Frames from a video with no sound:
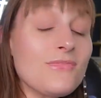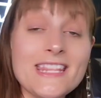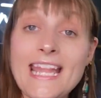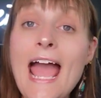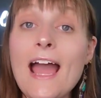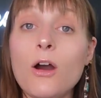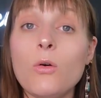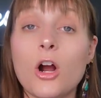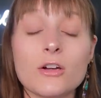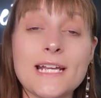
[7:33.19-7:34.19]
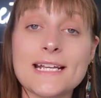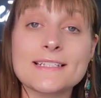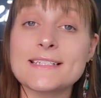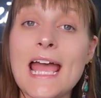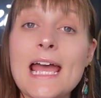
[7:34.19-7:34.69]
now our
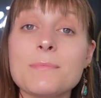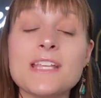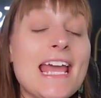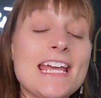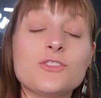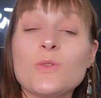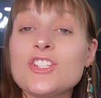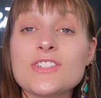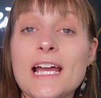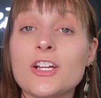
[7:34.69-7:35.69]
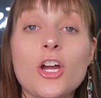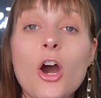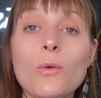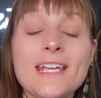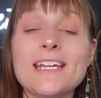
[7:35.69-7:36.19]
next steps is we just got to
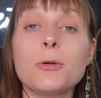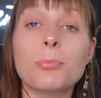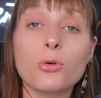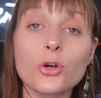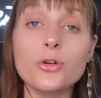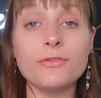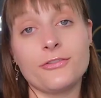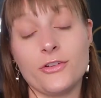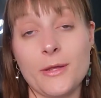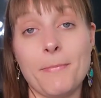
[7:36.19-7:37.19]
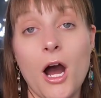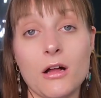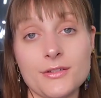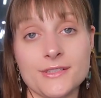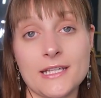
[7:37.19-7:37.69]
go and get approved for the
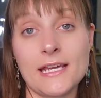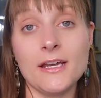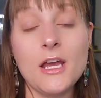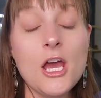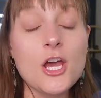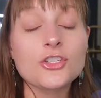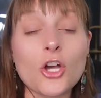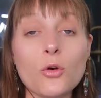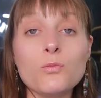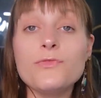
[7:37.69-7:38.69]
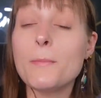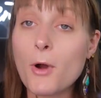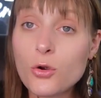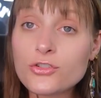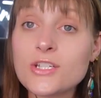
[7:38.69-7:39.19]
policy. So the
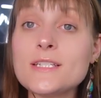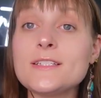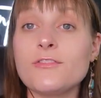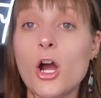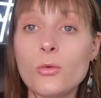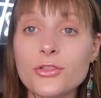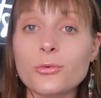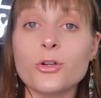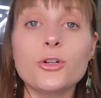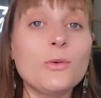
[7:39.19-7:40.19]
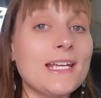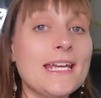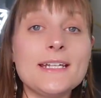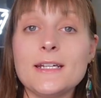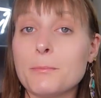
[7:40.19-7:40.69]
motions of going through and
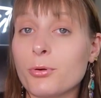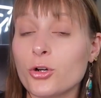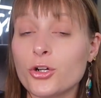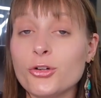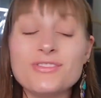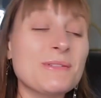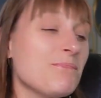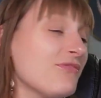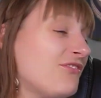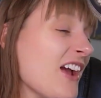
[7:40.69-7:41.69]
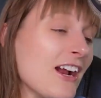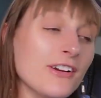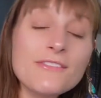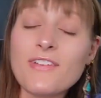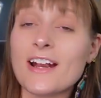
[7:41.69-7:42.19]
getting approved,
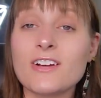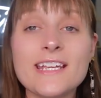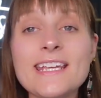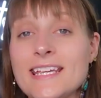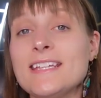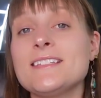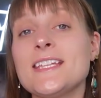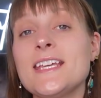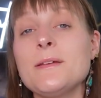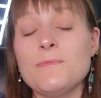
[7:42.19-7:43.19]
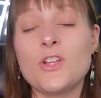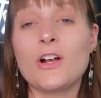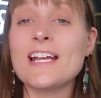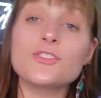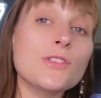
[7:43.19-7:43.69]
very, very easy. All
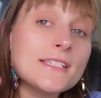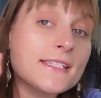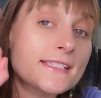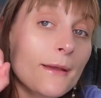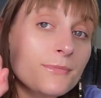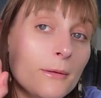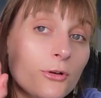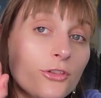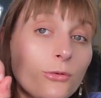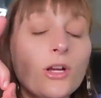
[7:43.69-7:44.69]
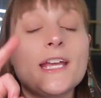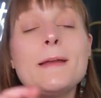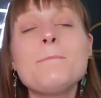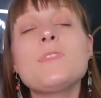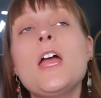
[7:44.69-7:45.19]
right, so this is step number
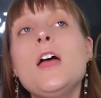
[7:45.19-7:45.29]
3.